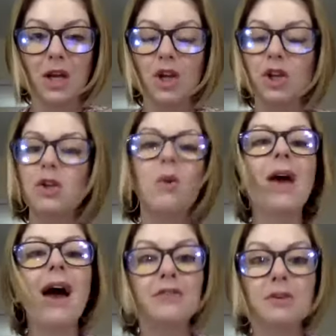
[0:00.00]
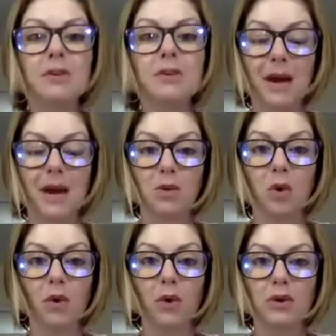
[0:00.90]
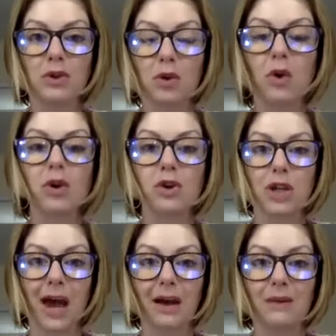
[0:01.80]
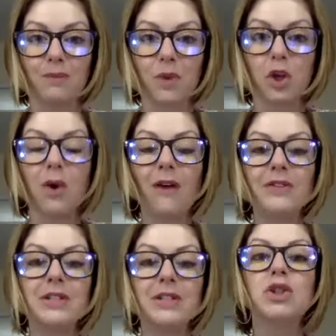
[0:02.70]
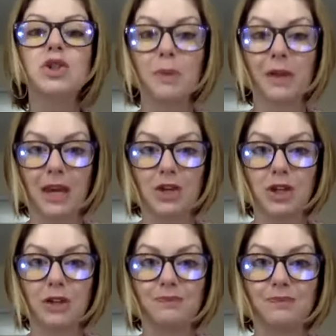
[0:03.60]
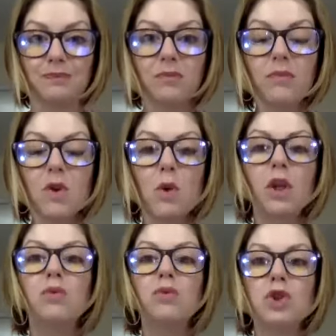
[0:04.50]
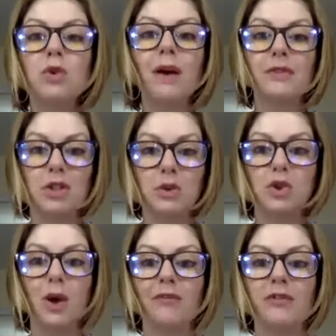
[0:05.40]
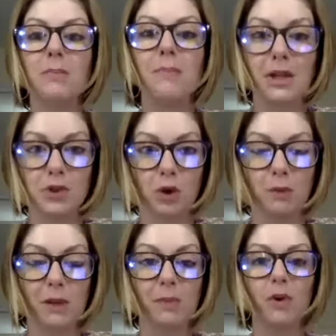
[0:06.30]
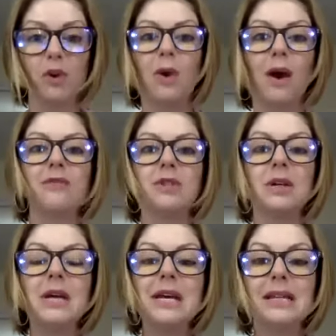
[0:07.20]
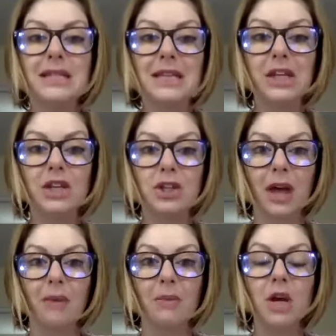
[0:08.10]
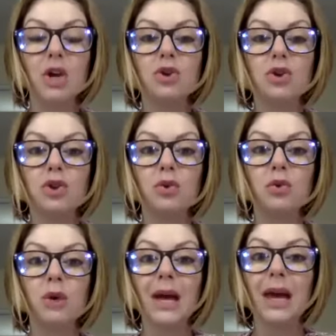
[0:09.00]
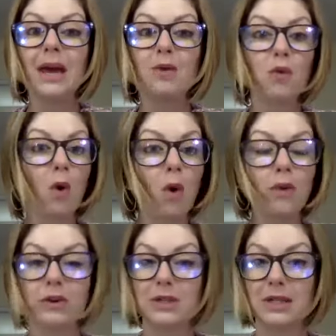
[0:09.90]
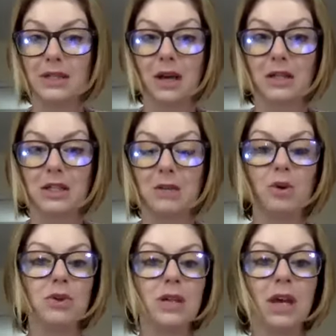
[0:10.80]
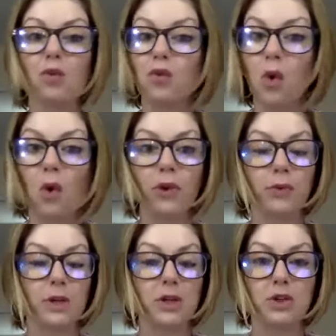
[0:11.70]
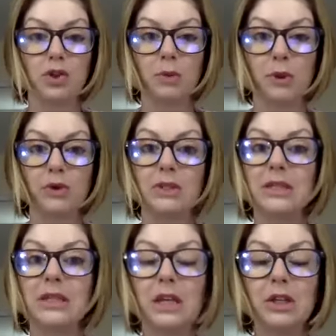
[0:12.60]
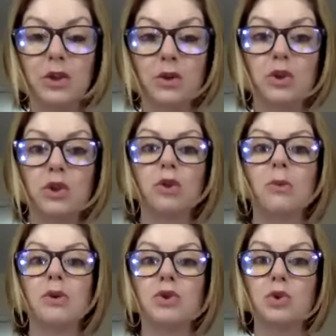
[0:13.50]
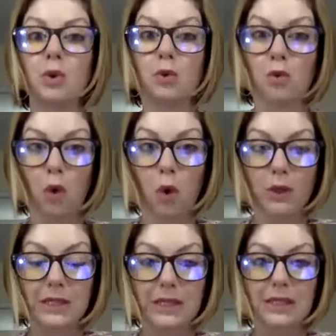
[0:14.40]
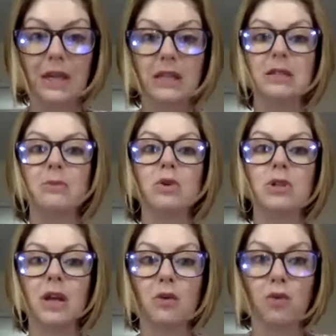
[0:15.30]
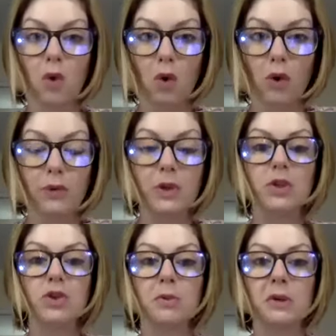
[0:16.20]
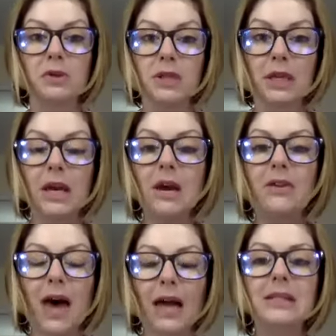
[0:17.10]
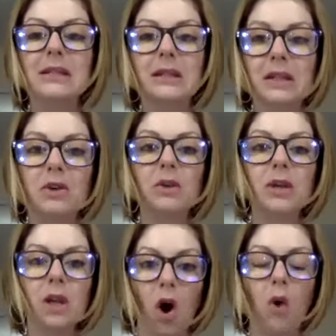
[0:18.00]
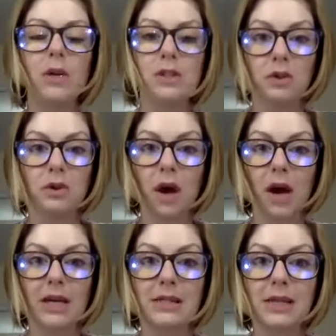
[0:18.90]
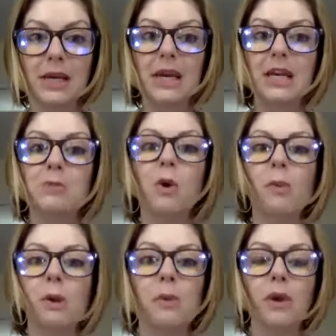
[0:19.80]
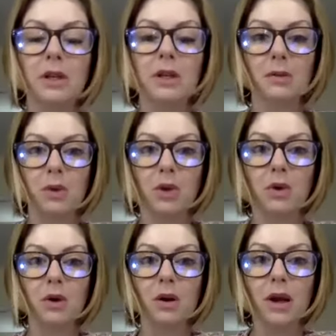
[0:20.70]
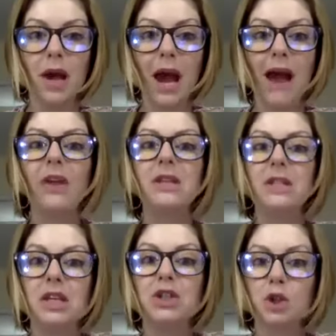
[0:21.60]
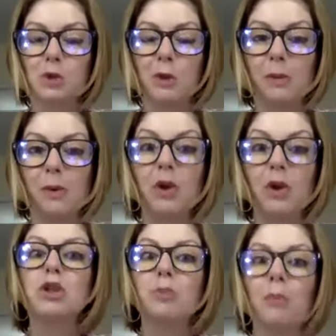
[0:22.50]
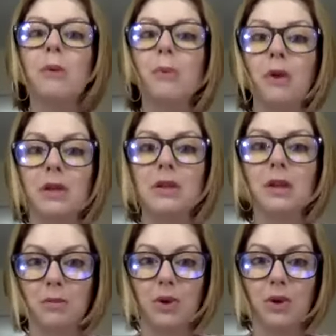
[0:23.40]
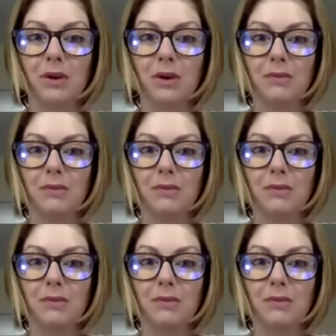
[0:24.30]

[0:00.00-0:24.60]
You don't have to be a mass enroller to grow your check. You have to teach duplication. What you do have to do is you have to mentor people. You have to teach them to enroll their 6 customers, enroll 3 distributors, teach those distributors to enroll 6 customers, enroll 3 distributors. Like that is literally all we do, you guys, is put people into the computer and then teach those people to put people into the computer.